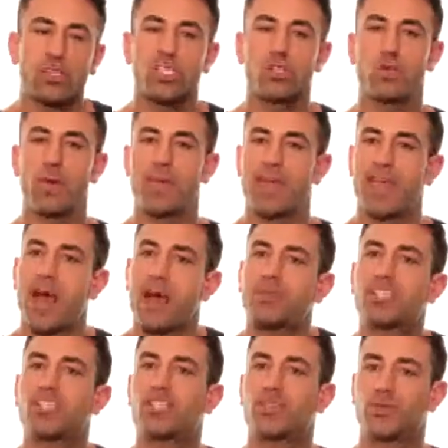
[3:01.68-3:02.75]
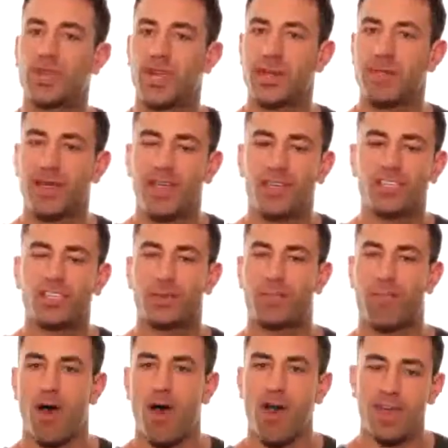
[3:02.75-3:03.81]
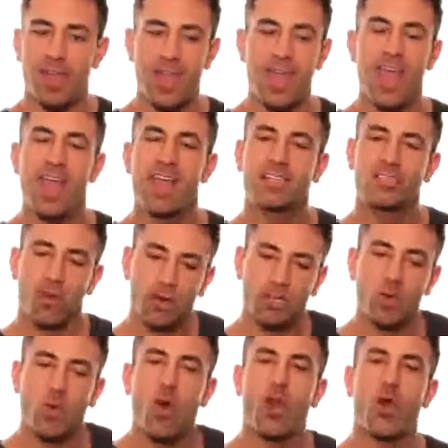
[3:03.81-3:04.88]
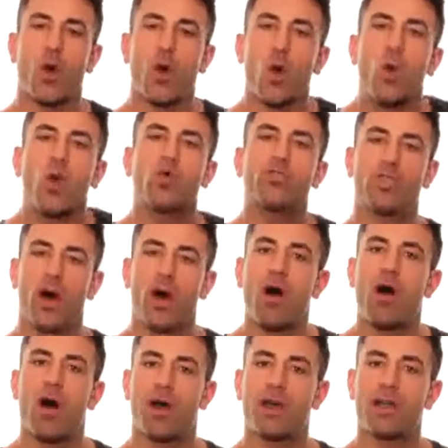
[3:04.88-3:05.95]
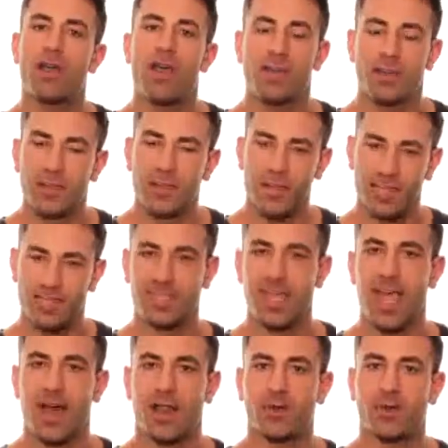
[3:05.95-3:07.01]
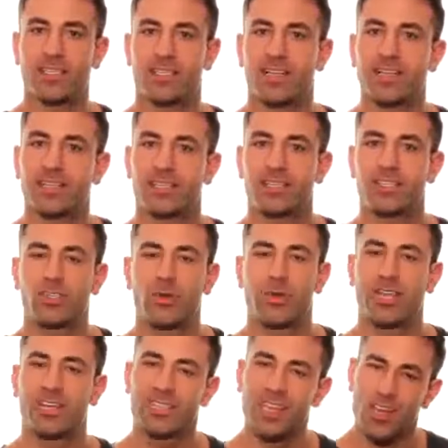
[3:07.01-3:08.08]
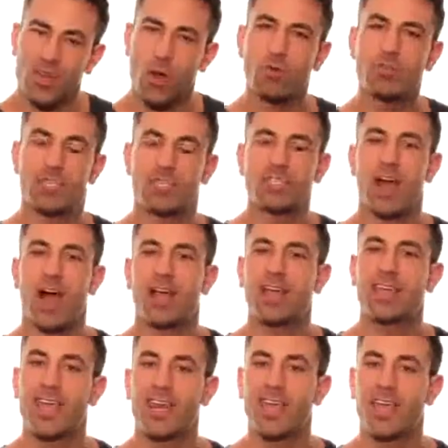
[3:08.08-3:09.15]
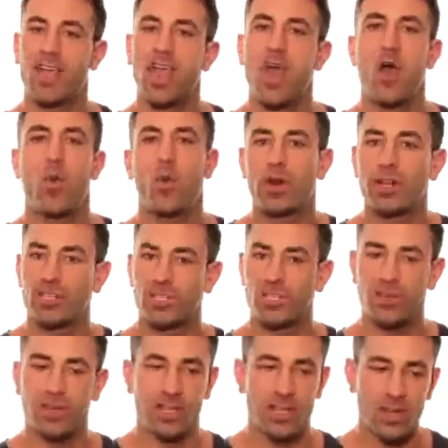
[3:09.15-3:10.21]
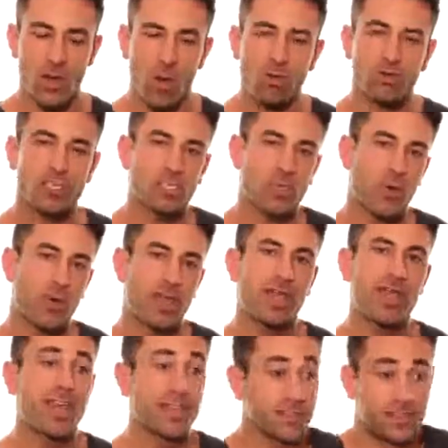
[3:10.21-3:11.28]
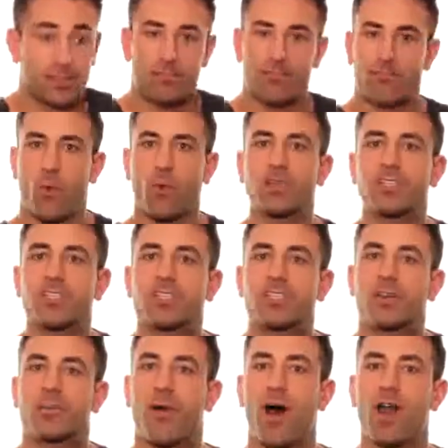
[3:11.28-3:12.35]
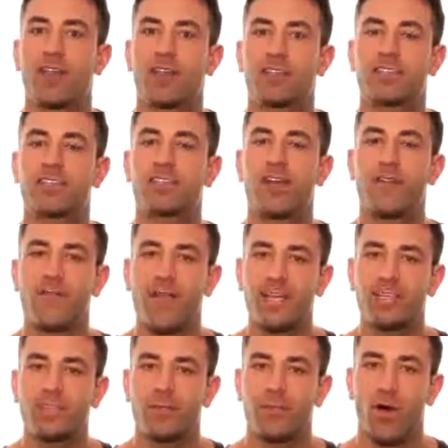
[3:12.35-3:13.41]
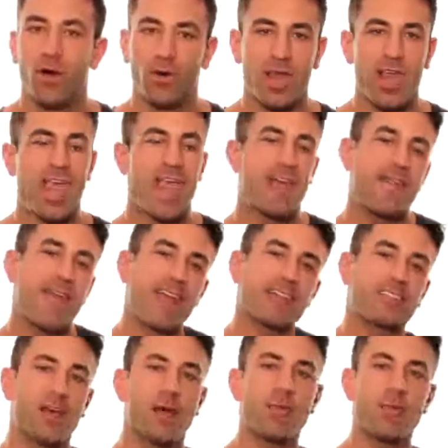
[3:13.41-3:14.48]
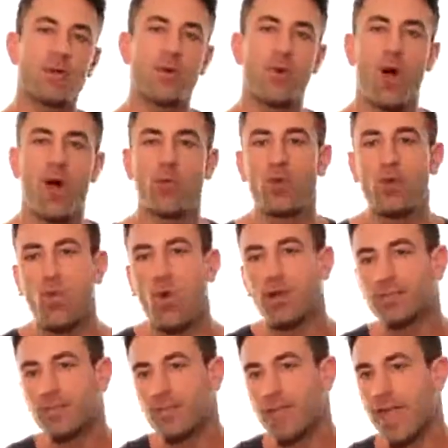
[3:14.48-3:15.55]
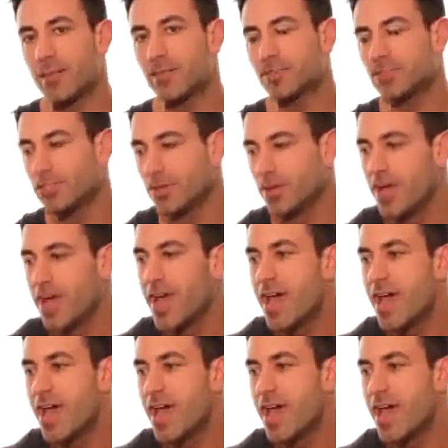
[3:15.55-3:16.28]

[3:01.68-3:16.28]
swimming upstream because your body is going to want to hold on to these calories that it's consuming because it knows it's not getting what it should. It knows it forces your body into starvation mode, and that's not what we want. We want to be able to